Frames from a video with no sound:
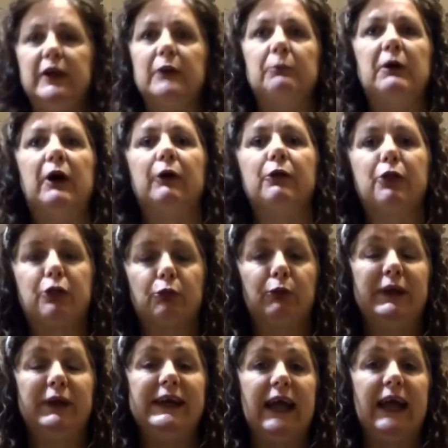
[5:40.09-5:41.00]
about
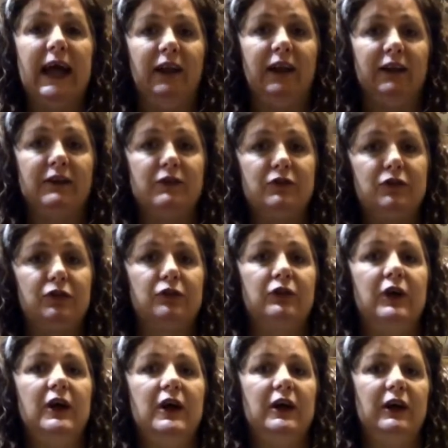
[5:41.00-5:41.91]
3
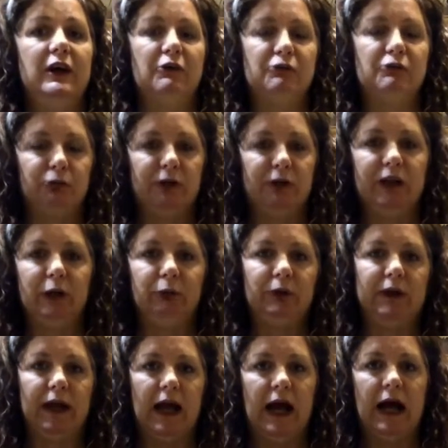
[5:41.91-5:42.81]
gallons of really,
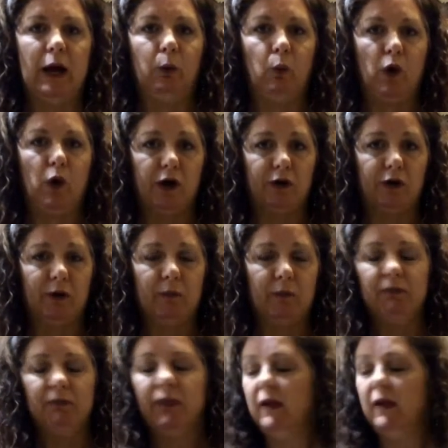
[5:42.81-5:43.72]
really hot water.
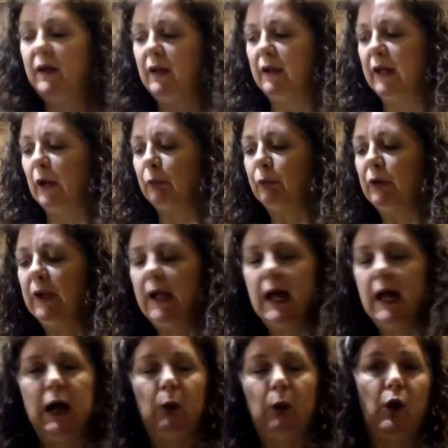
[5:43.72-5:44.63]
Get really
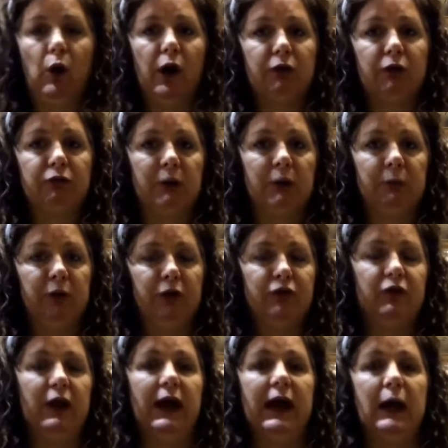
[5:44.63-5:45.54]
hot water from your
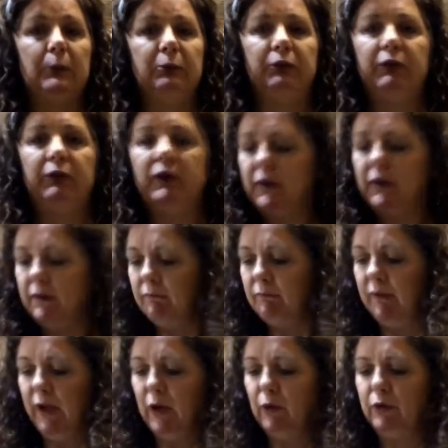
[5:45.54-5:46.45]
tap.
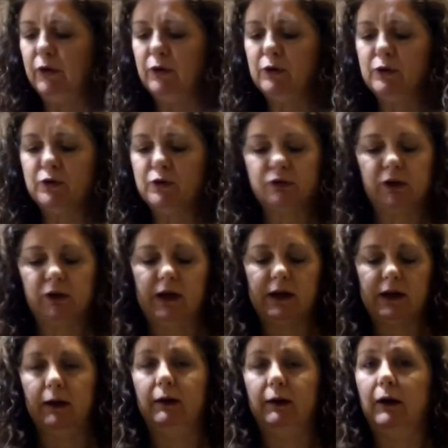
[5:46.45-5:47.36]
You know, use like
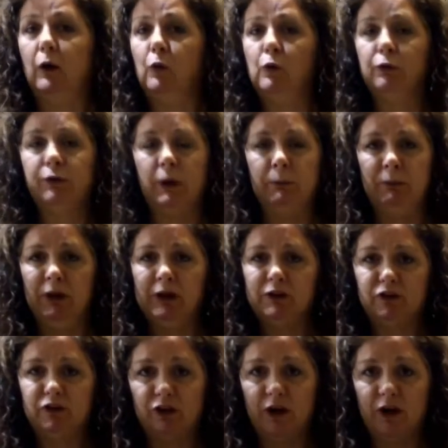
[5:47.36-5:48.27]
a milk
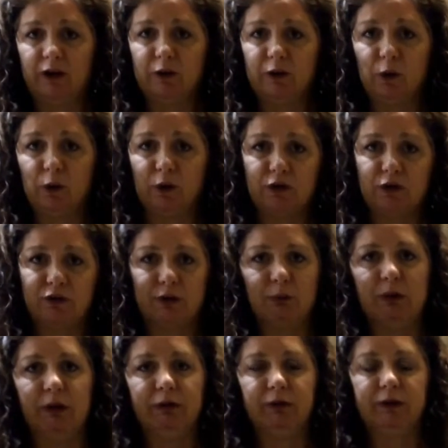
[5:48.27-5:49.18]
jug or some
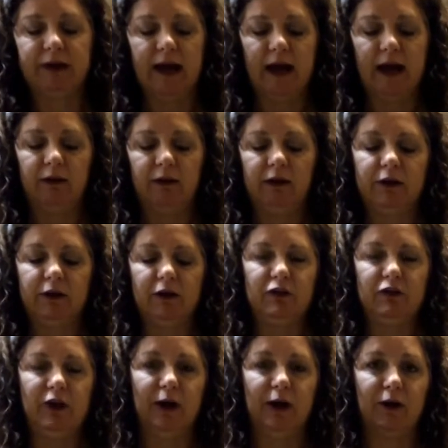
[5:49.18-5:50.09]
other gallon
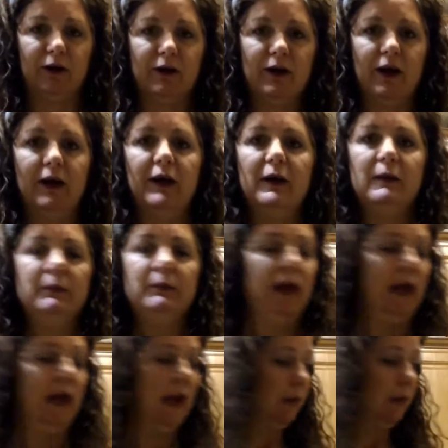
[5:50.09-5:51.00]
container,
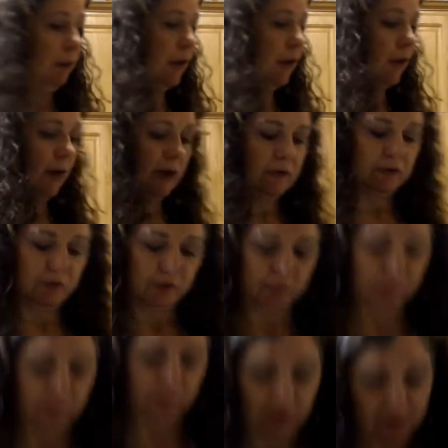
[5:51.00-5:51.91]
and we're going
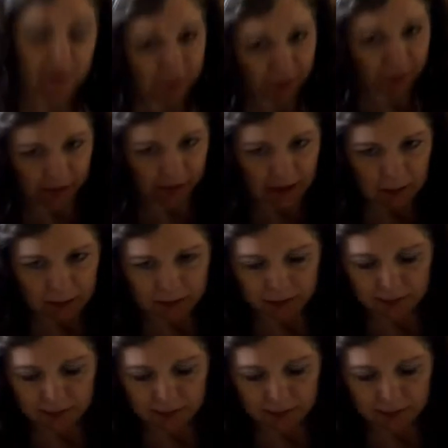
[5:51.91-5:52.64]
to fill up